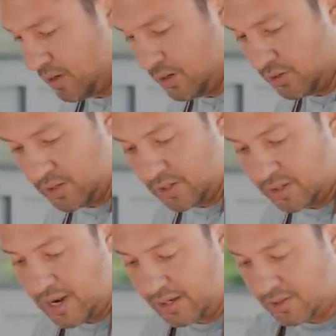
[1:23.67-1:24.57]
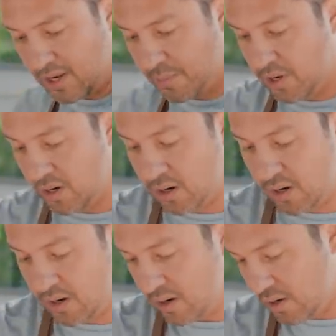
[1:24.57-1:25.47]
So this next step
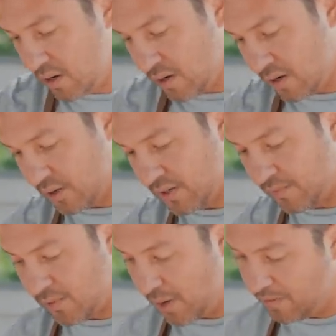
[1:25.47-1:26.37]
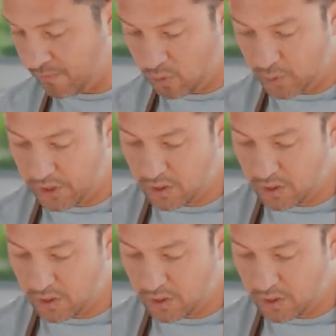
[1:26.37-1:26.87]
here our step right before we